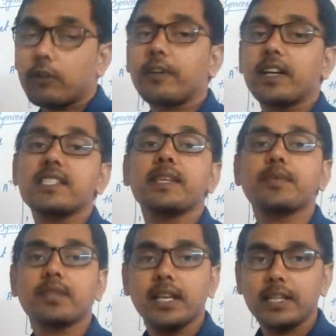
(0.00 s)
of
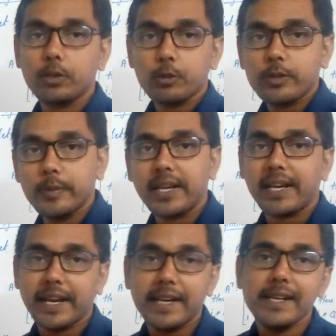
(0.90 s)
concepts related to
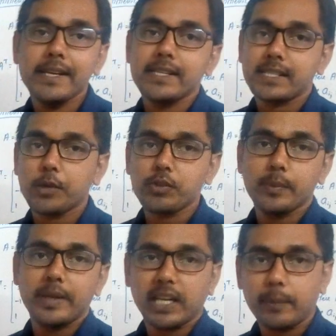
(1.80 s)
symmetric and skew
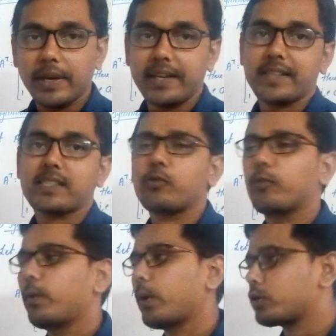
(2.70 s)
symmetric matrix. You
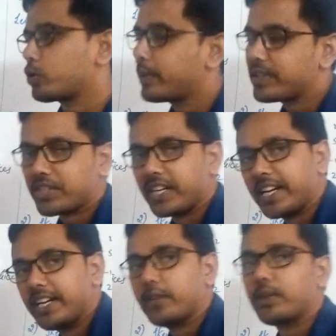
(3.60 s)
will also be
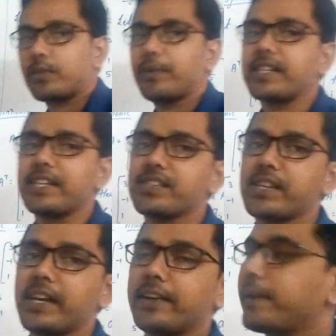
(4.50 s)
studied in your 12th
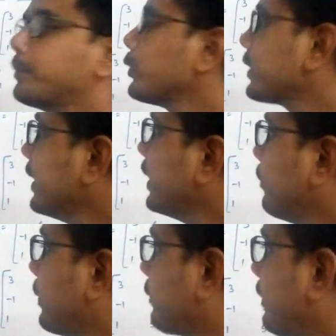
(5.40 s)
NCERT book.
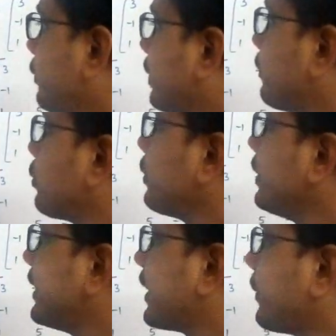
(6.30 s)
But when you come to
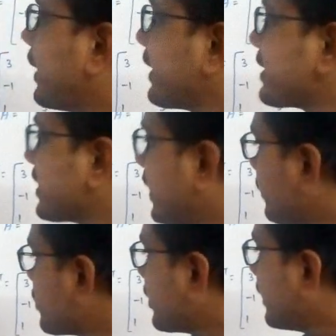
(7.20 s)
unitary matrix,
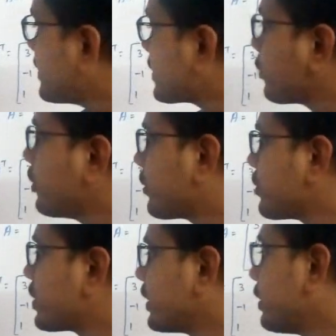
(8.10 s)
Hermitian and skew
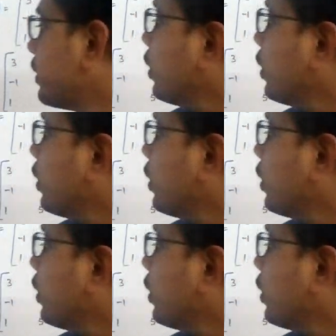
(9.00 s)
Hermitian,